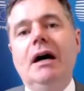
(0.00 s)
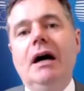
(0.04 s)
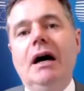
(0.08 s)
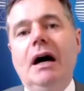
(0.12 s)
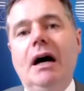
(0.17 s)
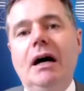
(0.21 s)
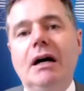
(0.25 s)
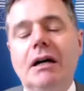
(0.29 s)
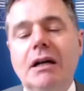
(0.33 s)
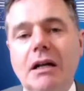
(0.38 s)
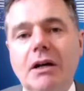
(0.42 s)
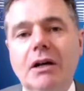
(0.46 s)

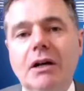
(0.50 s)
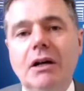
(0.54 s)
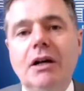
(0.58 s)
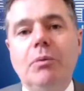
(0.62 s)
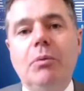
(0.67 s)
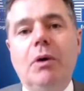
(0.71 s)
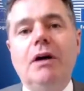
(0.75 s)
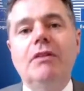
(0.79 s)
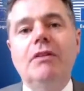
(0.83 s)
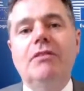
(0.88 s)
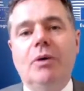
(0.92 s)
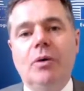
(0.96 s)
And clearly
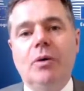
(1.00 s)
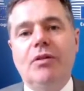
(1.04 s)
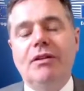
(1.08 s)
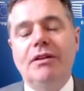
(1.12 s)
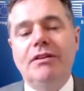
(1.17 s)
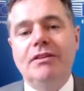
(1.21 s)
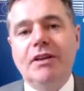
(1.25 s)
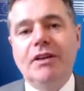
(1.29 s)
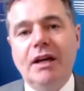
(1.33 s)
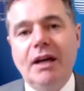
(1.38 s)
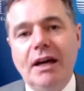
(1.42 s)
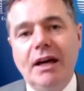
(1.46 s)
what those
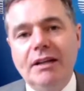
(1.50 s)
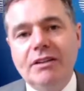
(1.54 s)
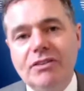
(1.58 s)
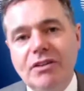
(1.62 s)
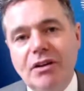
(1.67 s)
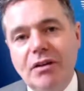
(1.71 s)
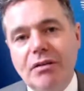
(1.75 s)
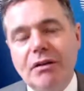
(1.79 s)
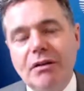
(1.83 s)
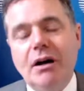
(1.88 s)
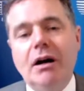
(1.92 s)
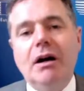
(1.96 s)

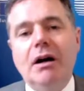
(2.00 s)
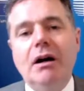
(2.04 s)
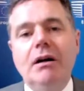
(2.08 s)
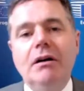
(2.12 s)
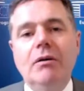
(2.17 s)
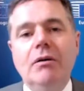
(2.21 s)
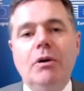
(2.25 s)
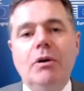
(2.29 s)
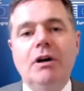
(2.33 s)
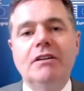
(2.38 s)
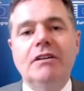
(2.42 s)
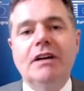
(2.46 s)
indicators are,
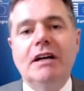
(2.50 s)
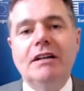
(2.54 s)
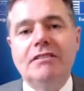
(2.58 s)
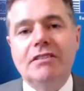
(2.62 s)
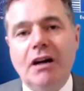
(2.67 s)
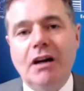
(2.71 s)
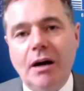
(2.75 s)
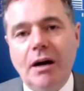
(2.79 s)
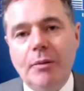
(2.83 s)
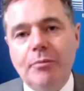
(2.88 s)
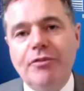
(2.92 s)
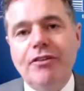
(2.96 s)
what that
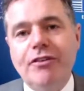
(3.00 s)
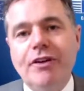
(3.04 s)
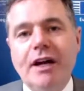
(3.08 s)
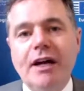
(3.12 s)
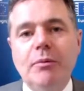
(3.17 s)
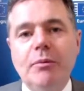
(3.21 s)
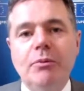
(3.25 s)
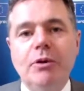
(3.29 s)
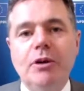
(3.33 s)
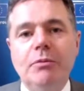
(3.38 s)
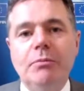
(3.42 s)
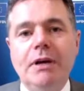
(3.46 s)
time
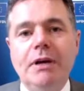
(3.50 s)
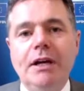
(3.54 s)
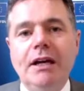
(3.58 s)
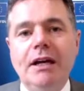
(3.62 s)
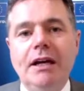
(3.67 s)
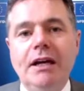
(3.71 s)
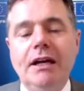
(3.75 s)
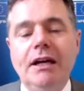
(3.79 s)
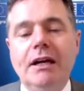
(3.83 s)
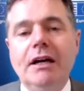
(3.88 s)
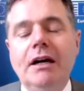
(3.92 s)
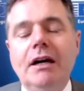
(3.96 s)
frame will
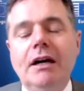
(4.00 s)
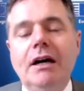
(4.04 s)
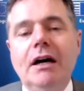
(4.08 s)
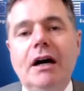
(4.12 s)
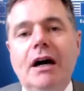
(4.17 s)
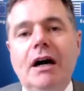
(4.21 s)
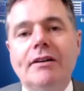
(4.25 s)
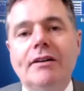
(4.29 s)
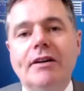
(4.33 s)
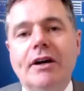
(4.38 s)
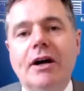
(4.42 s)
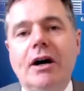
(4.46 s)
be,
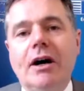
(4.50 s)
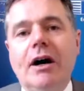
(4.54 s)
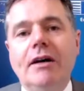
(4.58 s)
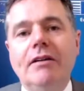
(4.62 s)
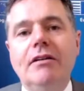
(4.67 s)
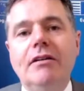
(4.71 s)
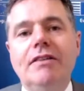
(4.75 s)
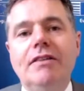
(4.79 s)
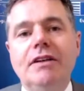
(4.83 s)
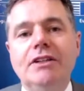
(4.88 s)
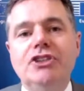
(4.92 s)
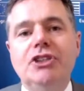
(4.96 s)
are the
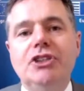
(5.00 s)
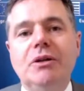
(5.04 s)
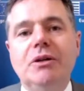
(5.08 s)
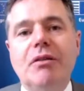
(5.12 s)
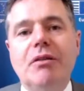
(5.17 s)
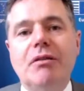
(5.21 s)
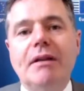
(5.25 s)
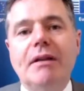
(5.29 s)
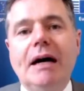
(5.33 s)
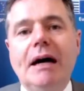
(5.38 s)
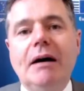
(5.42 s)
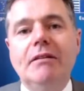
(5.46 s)
kind of
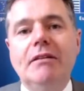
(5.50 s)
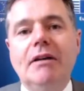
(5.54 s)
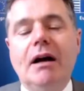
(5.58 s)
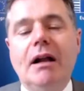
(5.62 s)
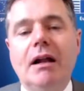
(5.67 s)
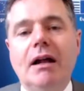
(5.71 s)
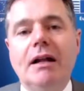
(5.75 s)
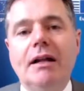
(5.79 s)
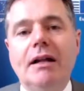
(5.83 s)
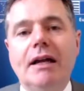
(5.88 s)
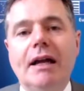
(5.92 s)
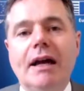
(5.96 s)
issues now
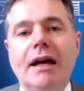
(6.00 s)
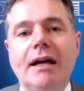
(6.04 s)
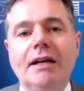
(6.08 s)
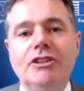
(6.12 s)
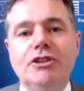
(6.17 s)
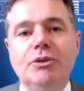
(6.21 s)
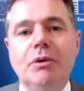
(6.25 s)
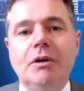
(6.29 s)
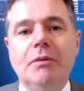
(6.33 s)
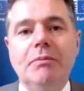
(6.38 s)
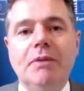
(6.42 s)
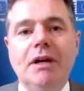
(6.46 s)
that I'll
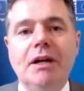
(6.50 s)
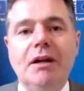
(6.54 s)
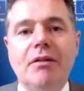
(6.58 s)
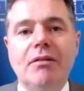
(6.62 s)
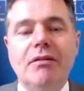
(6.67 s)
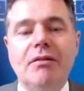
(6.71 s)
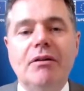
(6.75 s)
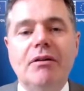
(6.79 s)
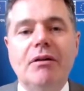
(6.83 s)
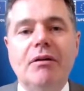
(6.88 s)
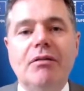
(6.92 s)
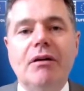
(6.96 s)
engage with
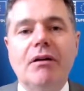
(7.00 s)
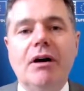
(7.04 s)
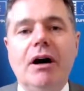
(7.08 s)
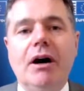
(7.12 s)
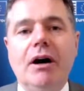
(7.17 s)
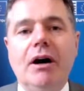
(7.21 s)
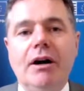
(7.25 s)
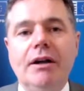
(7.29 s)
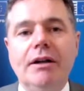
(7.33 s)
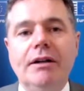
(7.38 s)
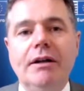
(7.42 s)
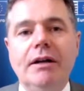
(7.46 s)
ministers
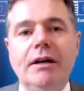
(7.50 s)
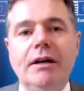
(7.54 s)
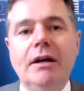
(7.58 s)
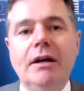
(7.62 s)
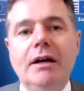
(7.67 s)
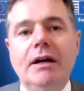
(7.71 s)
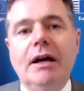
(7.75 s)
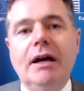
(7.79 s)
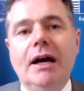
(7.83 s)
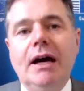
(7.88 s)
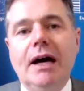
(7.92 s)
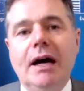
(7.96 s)
on.
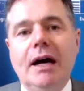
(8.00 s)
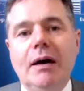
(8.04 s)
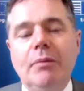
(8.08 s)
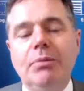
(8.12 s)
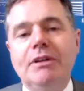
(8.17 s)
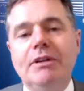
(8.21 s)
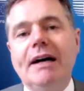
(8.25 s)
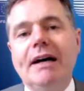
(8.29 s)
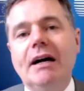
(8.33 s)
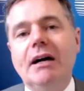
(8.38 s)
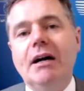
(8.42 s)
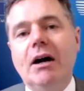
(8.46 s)

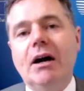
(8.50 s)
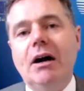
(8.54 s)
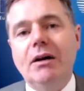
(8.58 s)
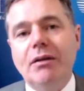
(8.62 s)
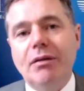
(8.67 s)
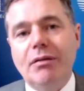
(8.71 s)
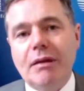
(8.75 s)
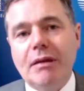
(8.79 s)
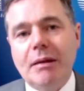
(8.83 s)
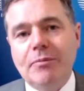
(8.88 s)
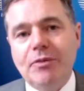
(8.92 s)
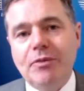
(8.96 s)
But that
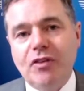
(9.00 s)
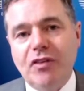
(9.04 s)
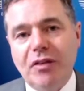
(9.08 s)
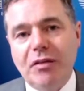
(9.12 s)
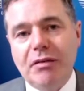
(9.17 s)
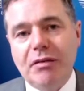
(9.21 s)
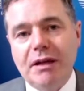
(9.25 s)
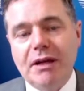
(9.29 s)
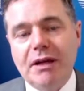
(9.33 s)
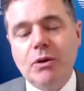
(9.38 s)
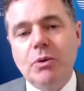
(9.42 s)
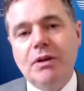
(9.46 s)
concept of
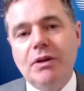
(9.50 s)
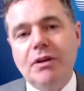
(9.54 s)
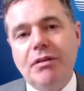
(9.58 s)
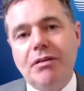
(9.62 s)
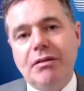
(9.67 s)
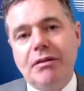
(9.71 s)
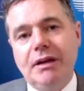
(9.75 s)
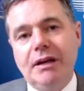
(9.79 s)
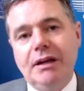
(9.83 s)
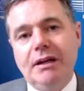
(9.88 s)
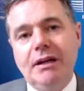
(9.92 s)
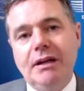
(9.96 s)

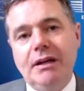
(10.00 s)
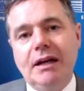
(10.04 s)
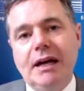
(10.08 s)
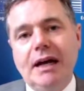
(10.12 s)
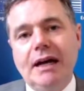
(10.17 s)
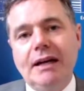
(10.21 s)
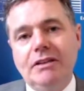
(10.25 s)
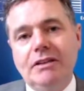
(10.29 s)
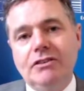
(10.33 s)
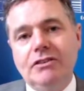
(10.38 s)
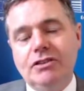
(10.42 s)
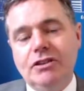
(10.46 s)
sequencing,
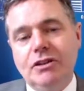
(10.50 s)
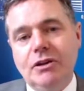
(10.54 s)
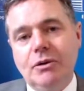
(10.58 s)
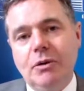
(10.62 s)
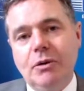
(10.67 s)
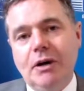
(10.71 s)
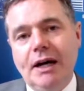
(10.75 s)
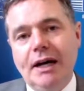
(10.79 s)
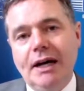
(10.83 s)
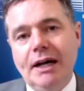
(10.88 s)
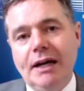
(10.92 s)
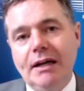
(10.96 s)
getting
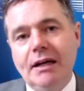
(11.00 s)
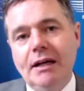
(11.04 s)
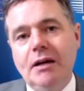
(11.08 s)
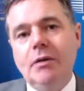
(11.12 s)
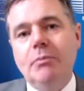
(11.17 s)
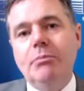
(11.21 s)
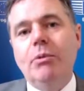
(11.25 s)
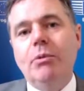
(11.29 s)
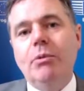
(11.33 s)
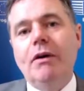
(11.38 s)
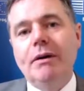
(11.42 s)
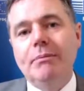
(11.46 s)
to a
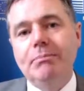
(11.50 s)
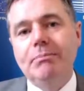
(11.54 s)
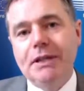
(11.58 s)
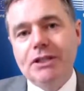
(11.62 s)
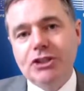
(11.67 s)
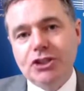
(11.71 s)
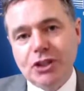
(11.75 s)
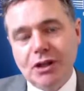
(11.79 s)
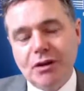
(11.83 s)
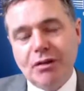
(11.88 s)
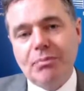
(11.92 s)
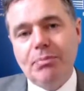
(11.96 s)
more
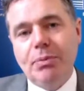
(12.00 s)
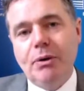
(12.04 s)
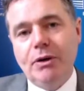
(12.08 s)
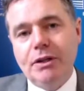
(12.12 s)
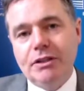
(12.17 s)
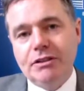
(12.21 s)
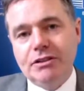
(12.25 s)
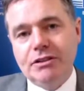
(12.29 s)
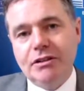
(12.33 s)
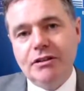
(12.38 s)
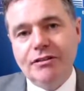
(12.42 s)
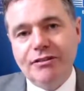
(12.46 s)
ambitious
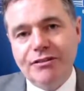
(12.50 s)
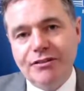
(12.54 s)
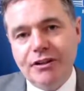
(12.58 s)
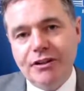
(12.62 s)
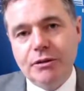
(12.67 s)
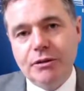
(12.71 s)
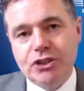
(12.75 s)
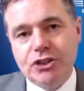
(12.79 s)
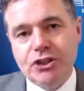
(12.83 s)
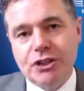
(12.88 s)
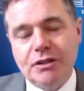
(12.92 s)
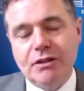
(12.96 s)
point in the
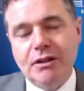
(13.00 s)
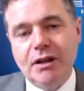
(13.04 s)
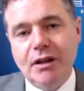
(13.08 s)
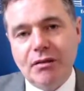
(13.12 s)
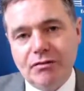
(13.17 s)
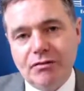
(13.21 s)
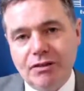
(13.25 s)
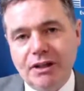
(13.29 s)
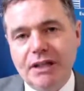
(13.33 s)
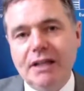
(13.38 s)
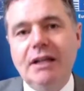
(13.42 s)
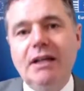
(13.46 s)
future,
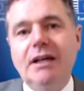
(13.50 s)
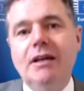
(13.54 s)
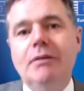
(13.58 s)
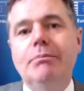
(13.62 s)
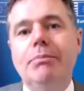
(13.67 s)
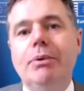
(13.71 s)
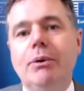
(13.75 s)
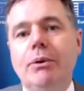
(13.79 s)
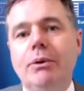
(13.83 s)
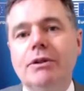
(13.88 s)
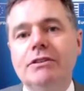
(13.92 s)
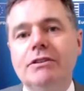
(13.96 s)
is really
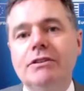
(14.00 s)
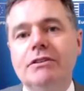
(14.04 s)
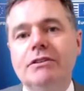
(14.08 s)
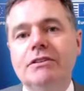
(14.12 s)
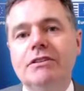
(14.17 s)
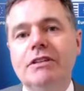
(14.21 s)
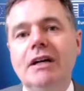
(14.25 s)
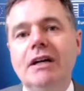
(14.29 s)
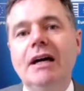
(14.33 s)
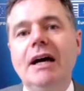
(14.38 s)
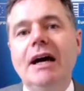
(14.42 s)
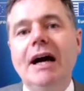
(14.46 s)

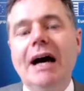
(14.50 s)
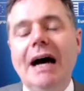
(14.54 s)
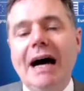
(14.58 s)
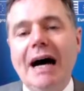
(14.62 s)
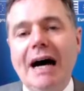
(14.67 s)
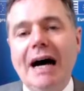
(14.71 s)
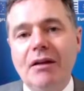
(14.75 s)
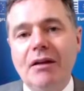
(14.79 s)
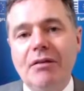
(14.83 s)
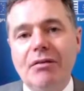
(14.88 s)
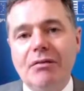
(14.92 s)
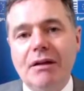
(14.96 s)
important,
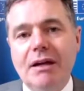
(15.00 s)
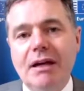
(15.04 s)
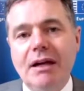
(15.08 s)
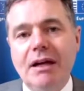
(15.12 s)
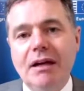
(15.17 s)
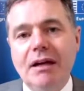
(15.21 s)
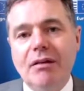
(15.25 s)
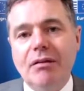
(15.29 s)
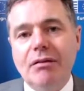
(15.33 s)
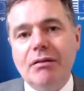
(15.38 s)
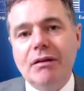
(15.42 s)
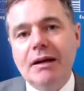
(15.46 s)

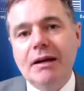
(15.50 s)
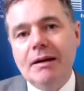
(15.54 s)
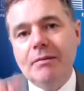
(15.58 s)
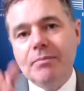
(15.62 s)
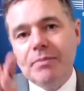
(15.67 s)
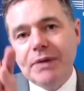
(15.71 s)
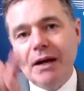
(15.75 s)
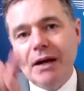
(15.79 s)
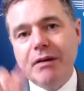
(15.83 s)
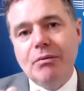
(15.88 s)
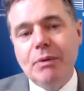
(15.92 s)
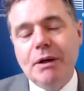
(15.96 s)

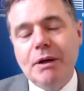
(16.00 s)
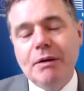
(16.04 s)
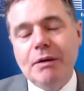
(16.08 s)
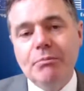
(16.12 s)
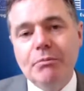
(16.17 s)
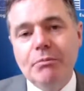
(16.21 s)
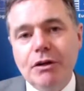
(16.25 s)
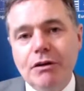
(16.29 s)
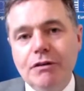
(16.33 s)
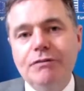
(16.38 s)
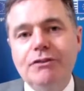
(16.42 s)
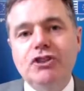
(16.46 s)
as we
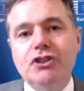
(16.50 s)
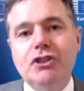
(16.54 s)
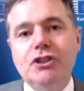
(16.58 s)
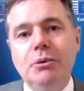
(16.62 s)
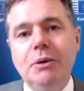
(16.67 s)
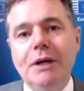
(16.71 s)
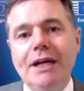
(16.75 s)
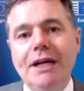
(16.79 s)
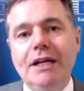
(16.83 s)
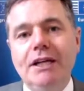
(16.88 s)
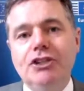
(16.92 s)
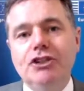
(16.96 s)
move
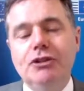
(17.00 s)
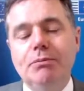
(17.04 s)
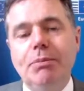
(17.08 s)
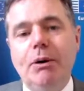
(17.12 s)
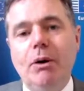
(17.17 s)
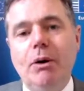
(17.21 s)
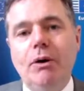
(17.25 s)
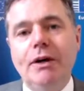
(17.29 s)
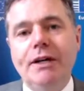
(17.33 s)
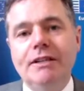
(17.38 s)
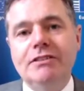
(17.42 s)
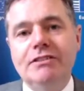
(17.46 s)
through each
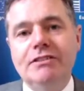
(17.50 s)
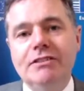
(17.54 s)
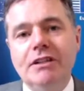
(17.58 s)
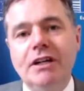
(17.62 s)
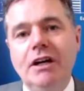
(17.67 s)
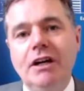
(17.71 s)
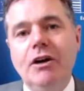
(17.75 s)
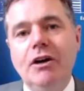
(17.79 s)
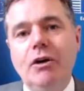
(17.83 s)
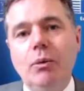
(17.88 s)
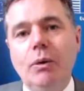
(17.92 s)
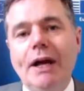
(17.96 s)
point,
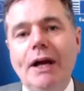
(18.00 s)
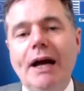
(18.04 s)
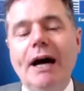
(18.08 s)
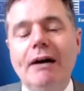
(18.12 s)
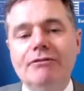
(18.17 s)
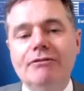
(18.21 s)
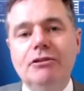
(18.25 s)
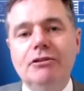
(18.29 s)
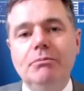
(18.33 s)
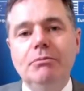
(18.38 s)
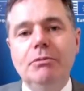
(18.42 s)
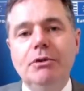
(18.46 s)
we
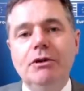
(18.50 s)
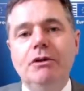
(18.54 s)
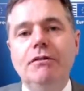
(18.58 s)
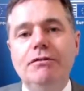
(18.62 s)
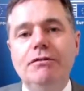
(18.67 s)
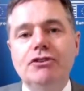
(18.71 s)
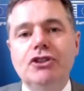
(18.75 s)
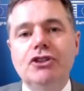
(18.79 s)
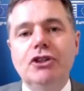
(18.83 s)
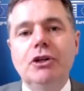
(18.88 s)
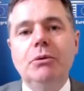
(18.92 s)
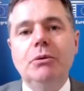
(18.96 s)
have to
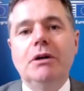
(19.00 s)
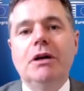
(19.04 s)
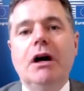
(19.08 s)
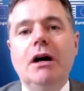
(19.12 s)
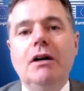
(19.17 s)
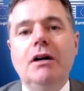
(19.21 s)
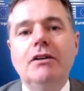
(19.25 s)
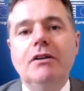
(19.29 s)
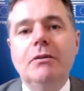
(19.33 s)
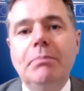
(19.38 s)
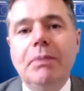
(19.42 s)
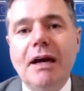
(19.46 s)
move through it
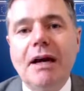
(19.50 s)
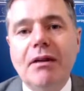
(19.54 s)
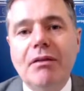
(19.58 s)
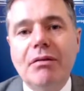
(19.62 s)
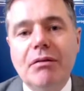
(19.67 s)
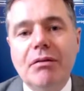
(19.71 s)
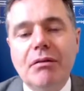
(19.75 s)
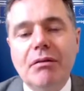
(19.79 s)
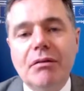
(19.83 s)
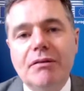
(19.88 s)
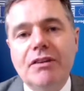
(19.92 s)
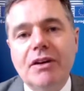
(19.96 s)
on the
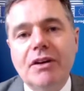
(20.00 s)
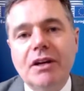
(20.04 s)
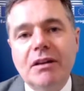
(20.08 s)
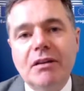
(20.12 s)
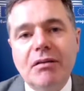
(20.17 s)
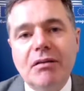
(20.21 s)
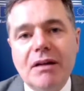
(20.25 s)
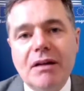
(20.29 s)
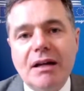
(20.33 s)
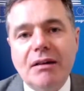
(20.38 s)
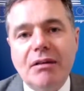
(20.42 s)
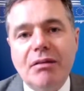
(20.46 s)
basis of
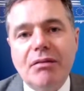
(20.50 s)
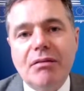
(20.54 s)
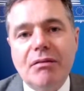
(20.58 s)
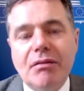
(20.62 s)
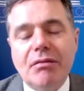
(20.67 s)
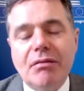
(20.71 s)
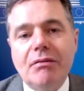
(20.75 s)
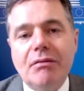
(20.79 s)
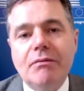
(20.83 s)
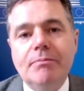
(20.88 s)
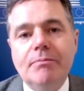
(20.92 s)
consensus.